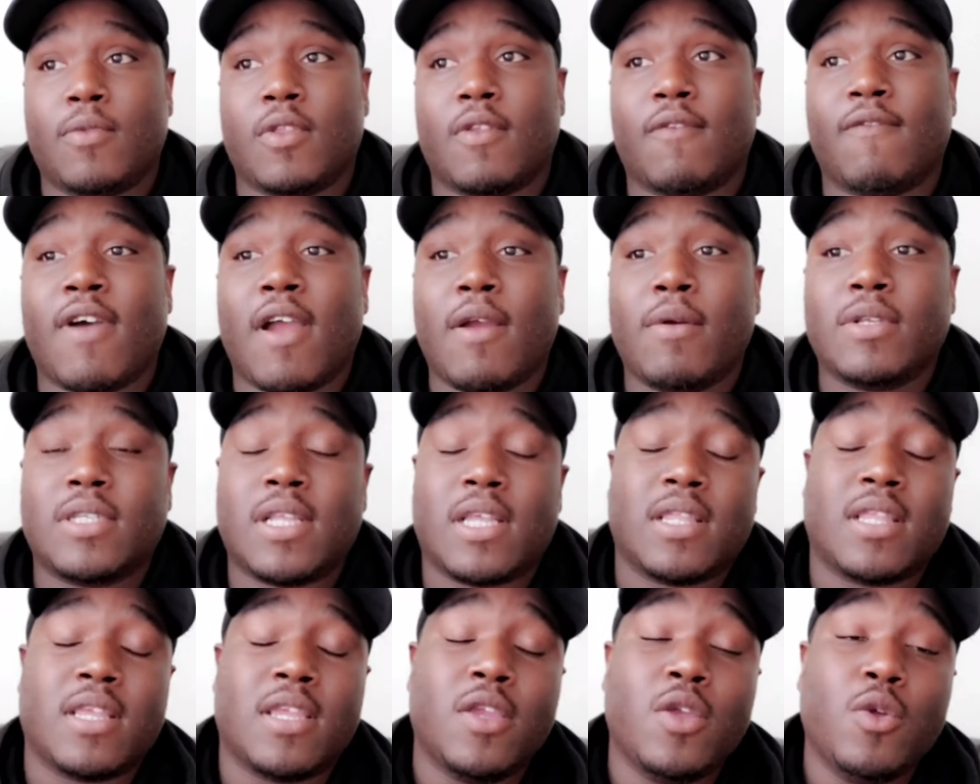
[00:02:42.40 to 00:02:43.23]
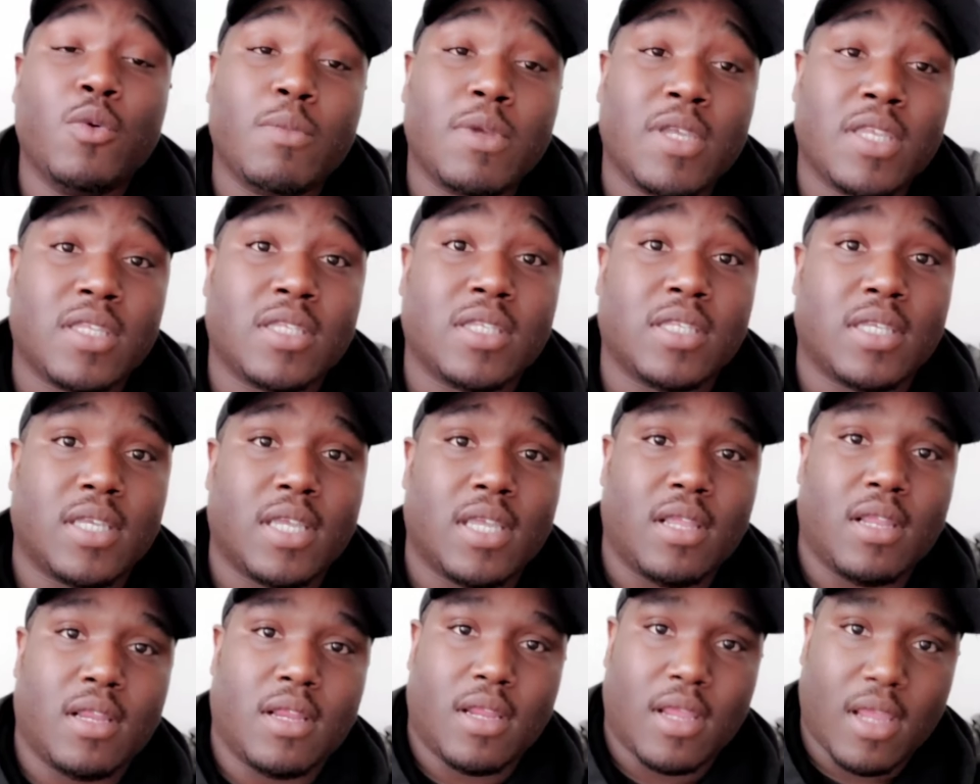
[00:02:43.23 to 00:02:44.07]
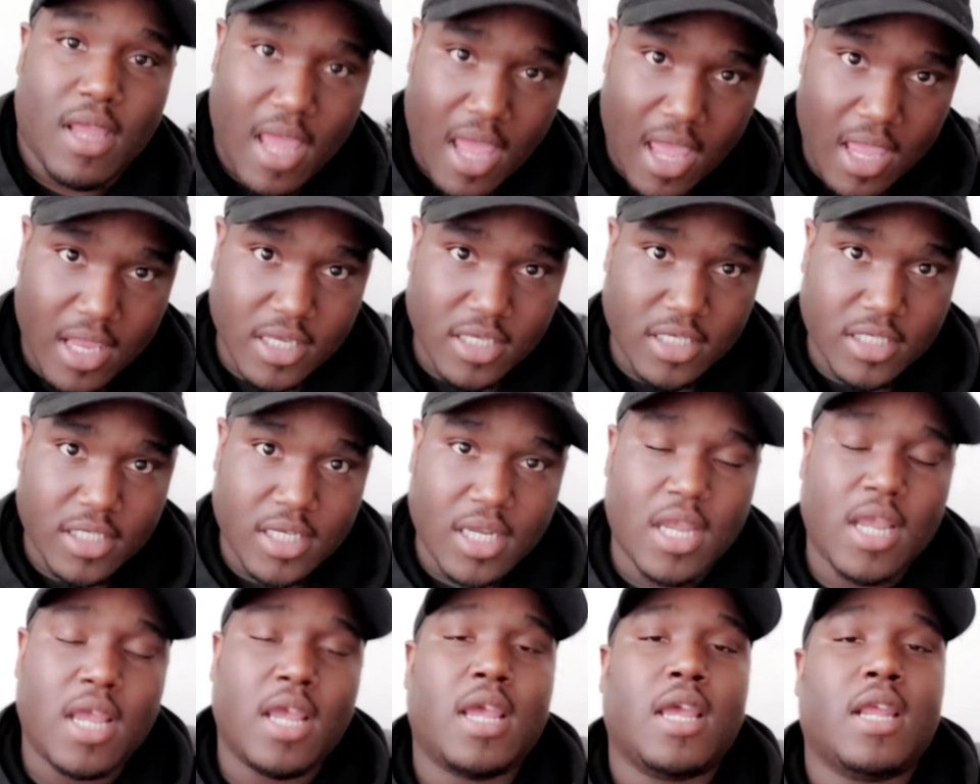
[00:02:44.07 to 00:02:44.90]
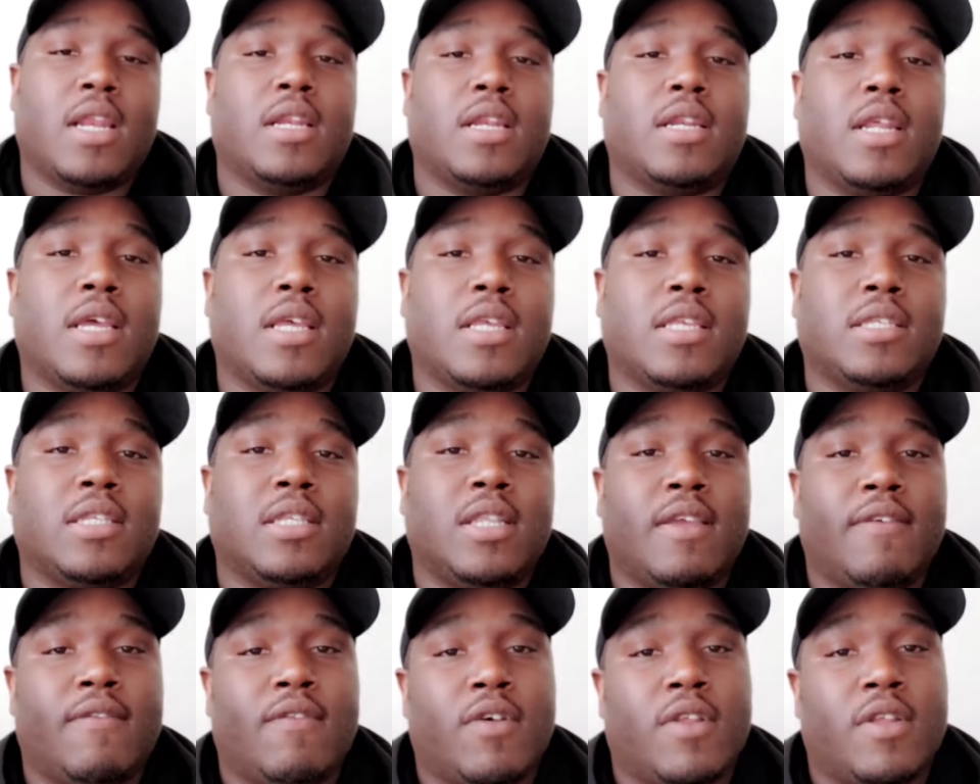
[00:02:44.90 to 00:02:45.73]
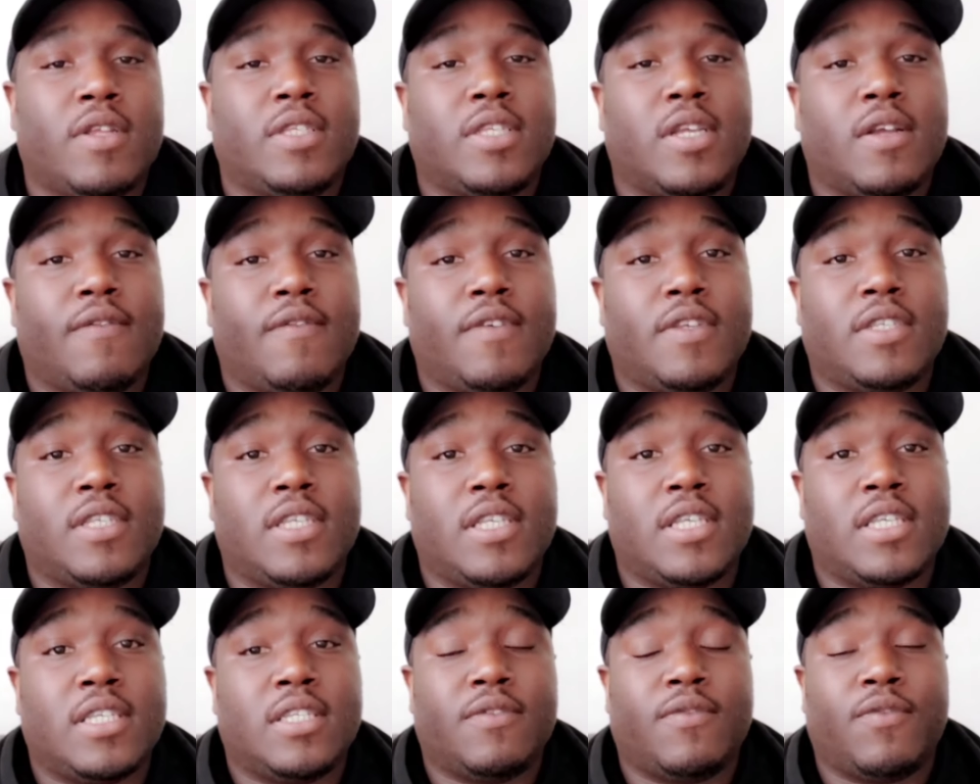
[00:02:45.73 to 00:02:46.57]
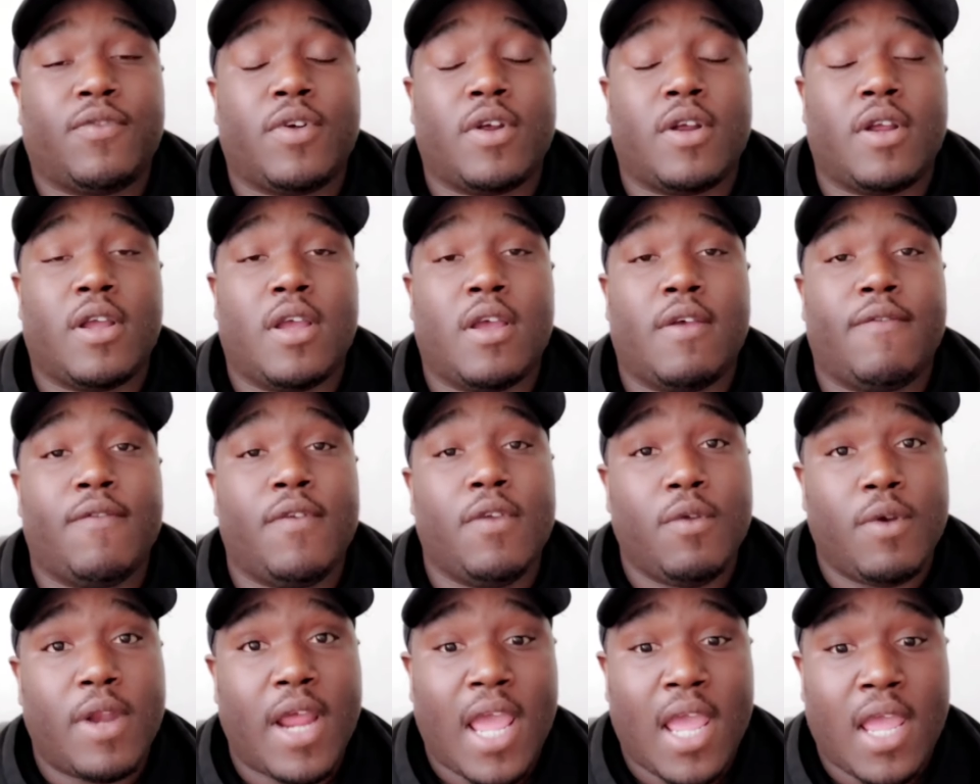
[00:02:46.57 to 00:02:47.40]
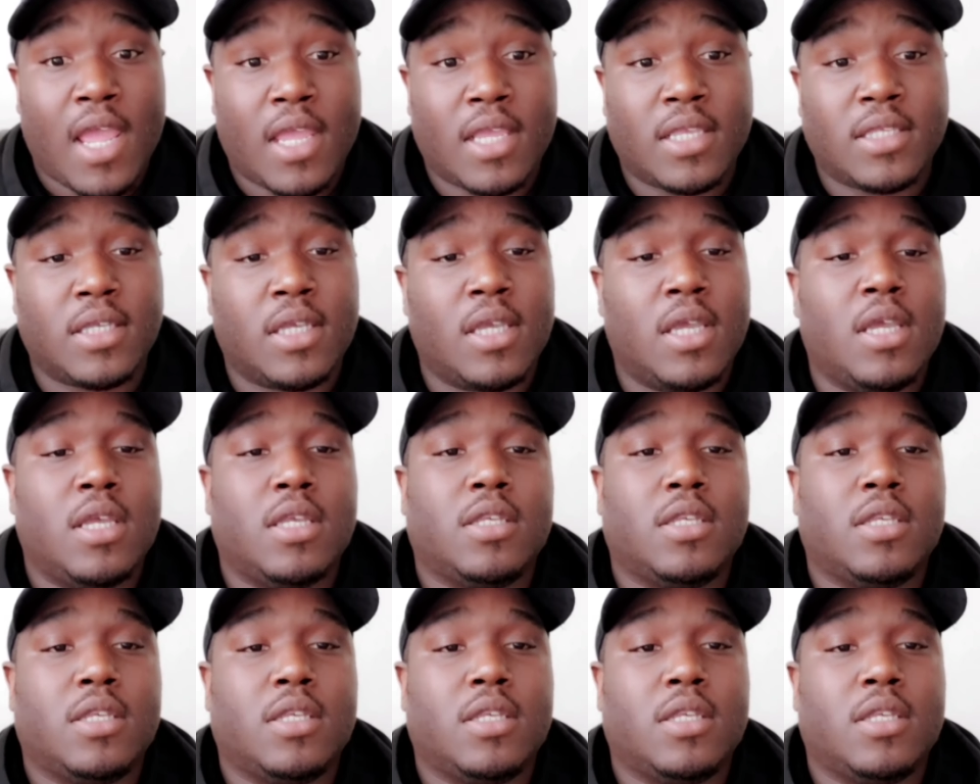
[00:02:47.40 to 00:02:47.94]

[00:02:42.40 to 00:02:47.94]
the virus that the humans catch does live on surfaces for a few days.